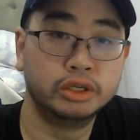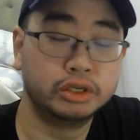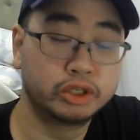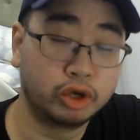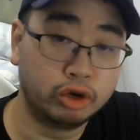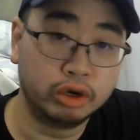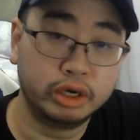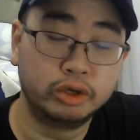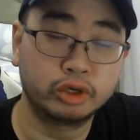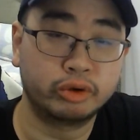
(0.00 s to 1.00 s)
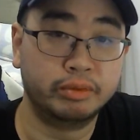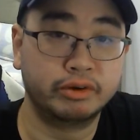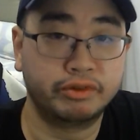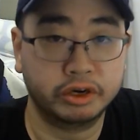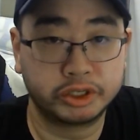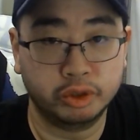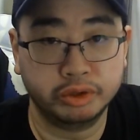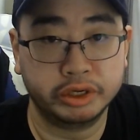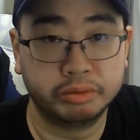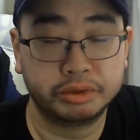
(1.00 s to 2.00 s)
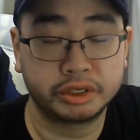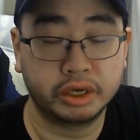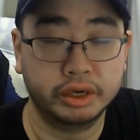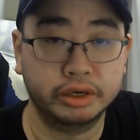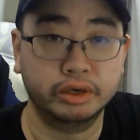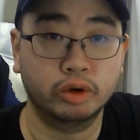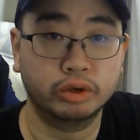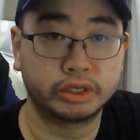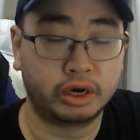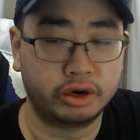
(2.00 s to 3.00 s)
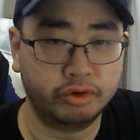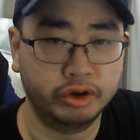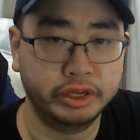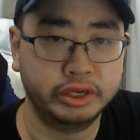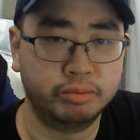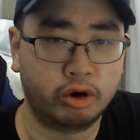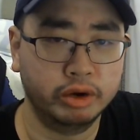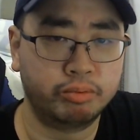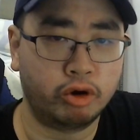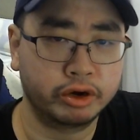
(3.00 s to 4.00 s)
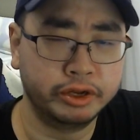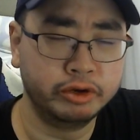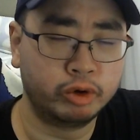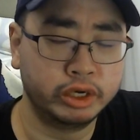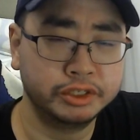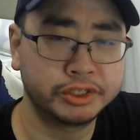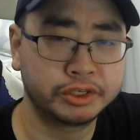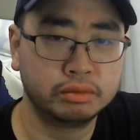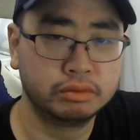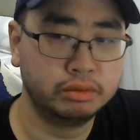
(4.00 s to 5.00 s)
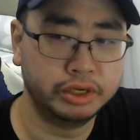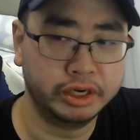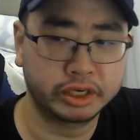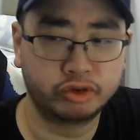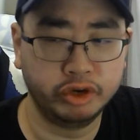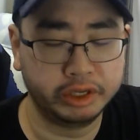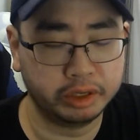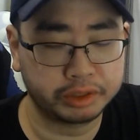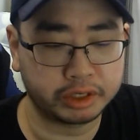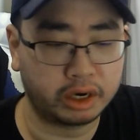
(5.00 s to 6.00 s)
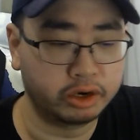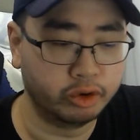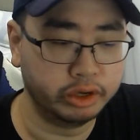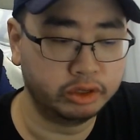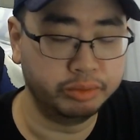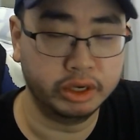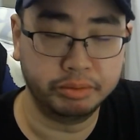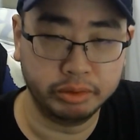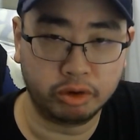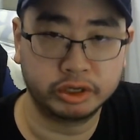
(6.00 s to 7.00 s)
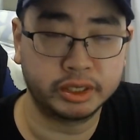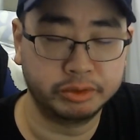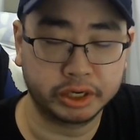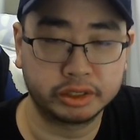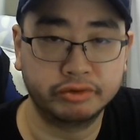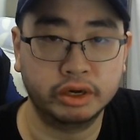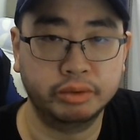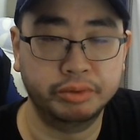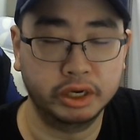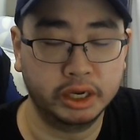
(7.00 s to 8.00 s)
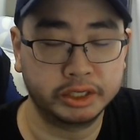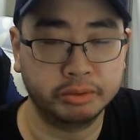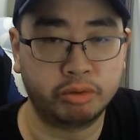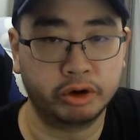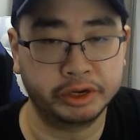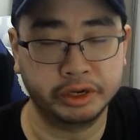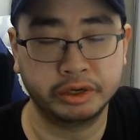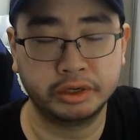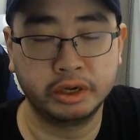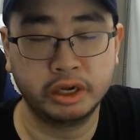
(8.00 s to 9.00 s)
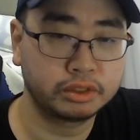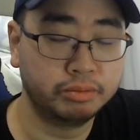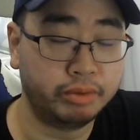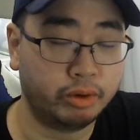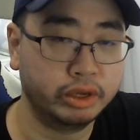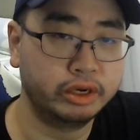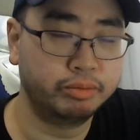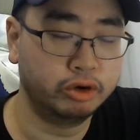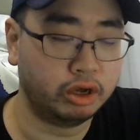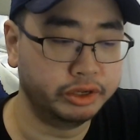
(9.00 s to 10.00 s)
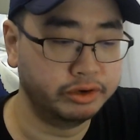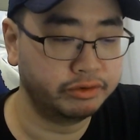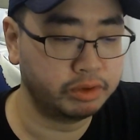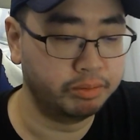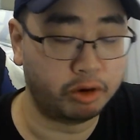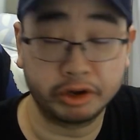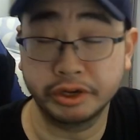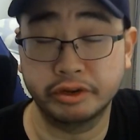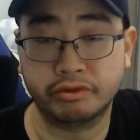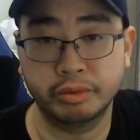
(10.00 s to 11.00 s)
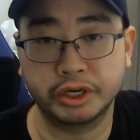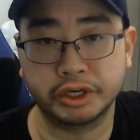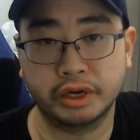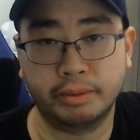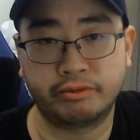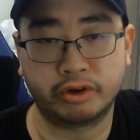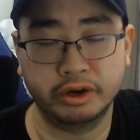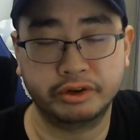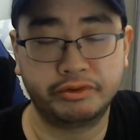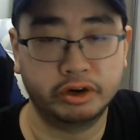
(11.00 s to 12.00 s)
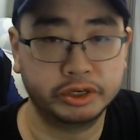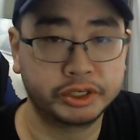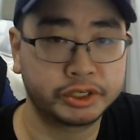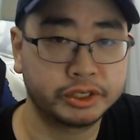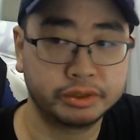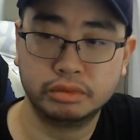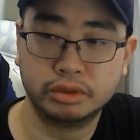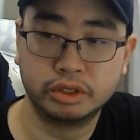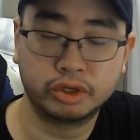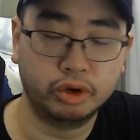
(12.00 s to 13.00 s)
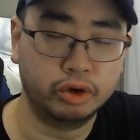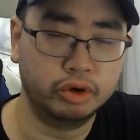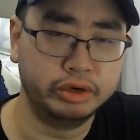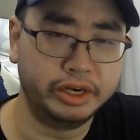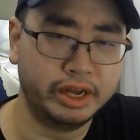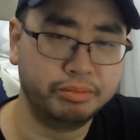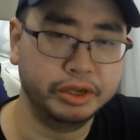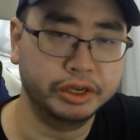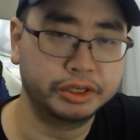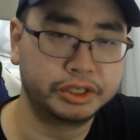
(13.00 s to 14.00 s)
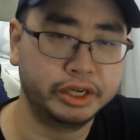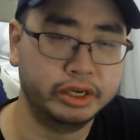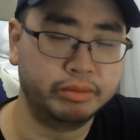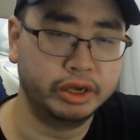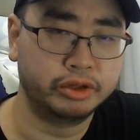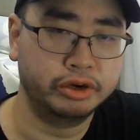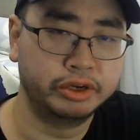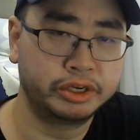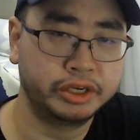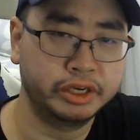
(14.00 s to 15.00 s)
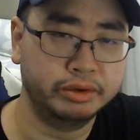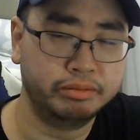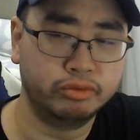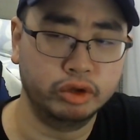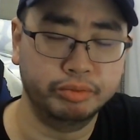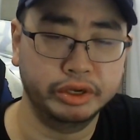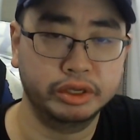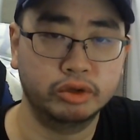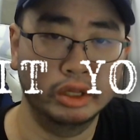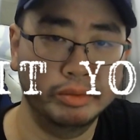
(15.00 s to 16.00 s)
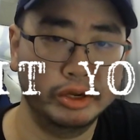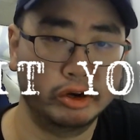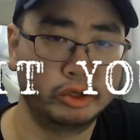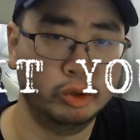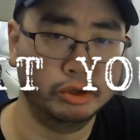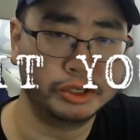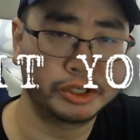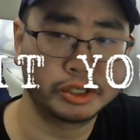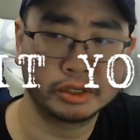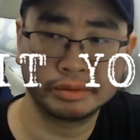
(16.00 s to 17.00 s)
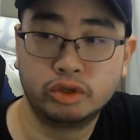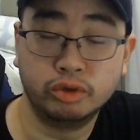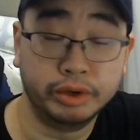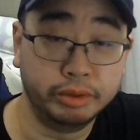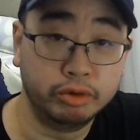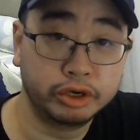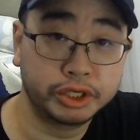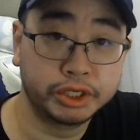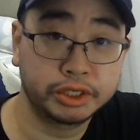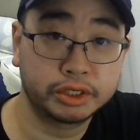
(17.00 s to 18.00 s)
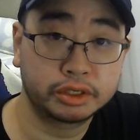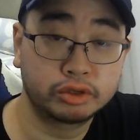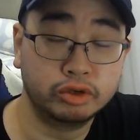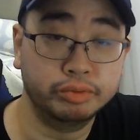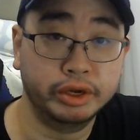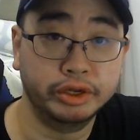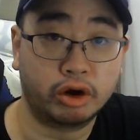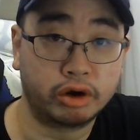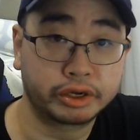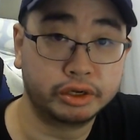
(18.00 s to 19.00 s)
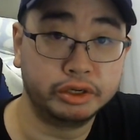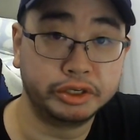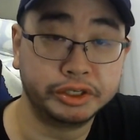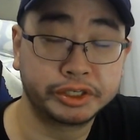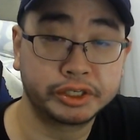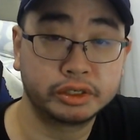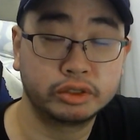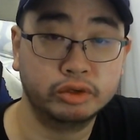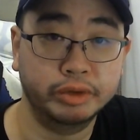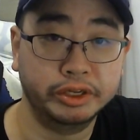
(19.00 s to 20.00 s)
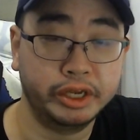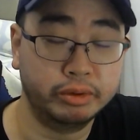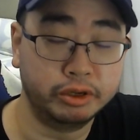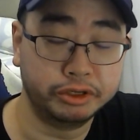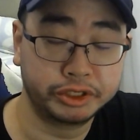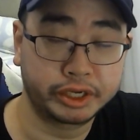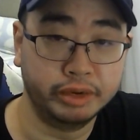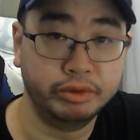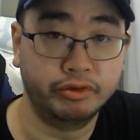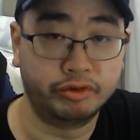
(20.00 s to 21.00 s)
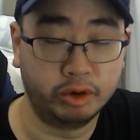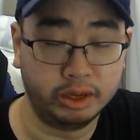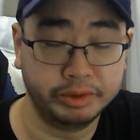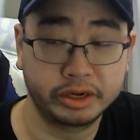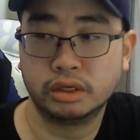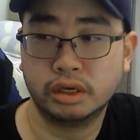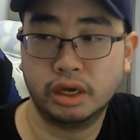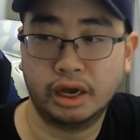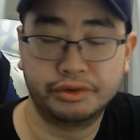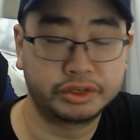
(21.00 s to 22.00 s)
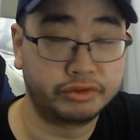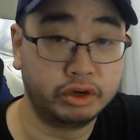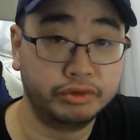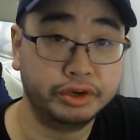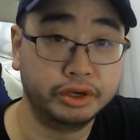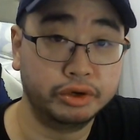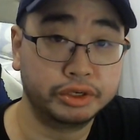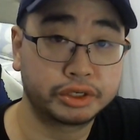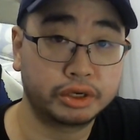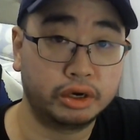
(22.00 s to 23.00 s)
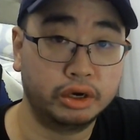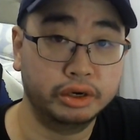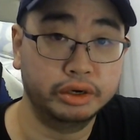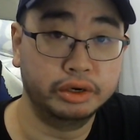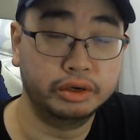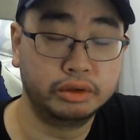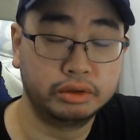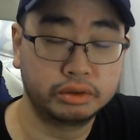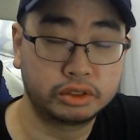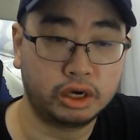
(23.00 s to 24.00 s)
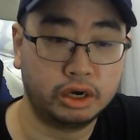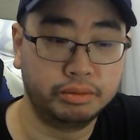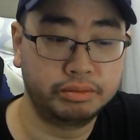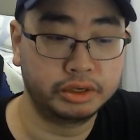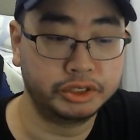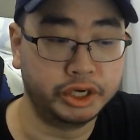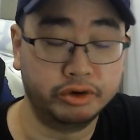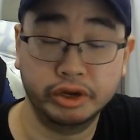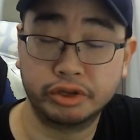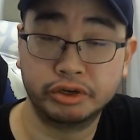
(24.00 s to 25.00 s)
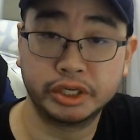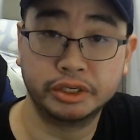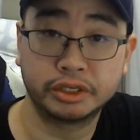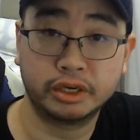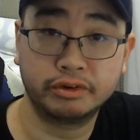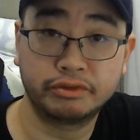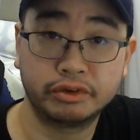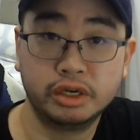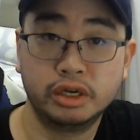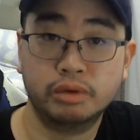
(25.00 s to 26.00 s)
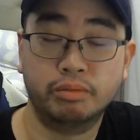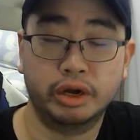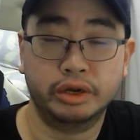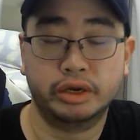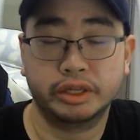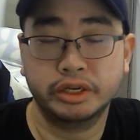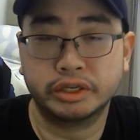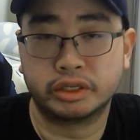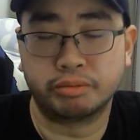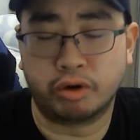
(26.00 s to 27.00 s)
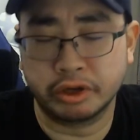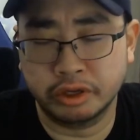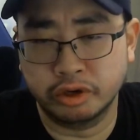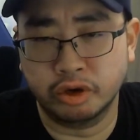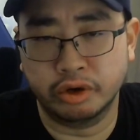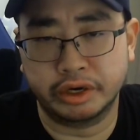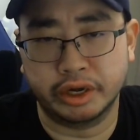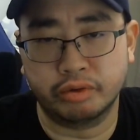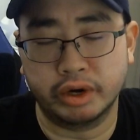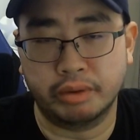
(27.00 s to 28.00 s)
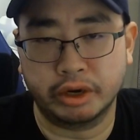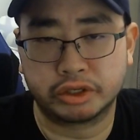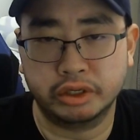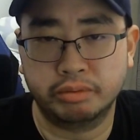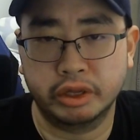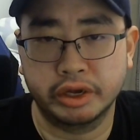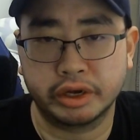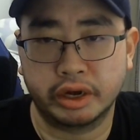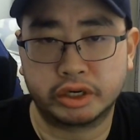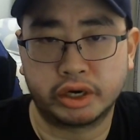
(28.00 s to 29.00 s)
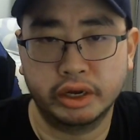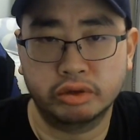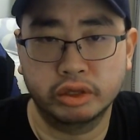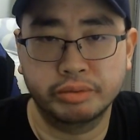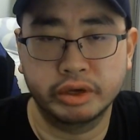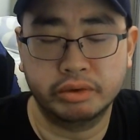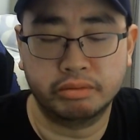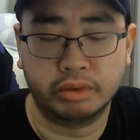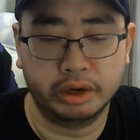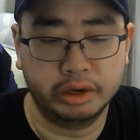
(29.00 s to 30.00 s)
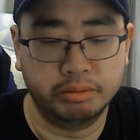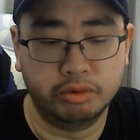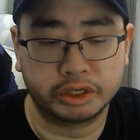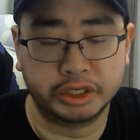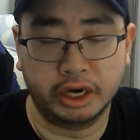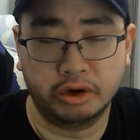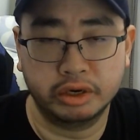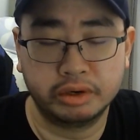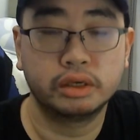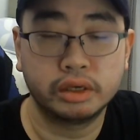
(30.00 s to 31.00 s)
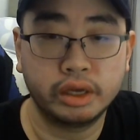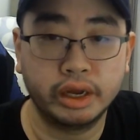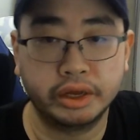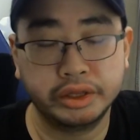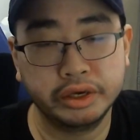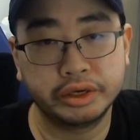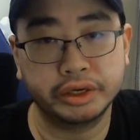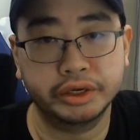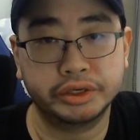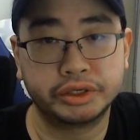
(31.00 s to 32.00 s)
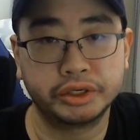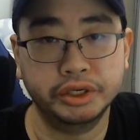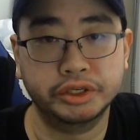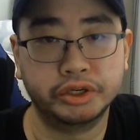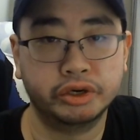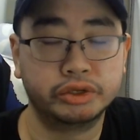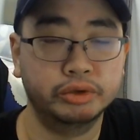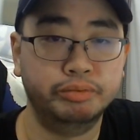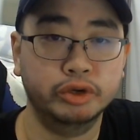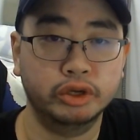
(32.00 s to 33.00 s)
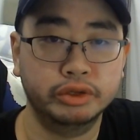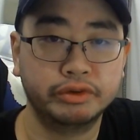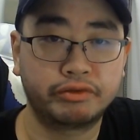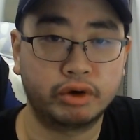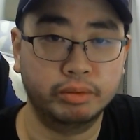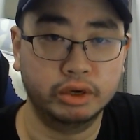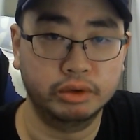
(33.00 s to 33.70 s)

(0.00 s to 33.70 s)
So those were my first two tips, and those are really the more important ones. The next three tips are going to be a bit more subjective and a bit less important. But I wanted to put all the important information up front first. So that being said, my third tip will be to limit your tools. Too many books, too many oracles, too many tables can be overwhelming. I have several videos on top generators and stuff, but I think it's important to note that when I'm actually playing, I try to limit my books down. And I think it's easier to build from a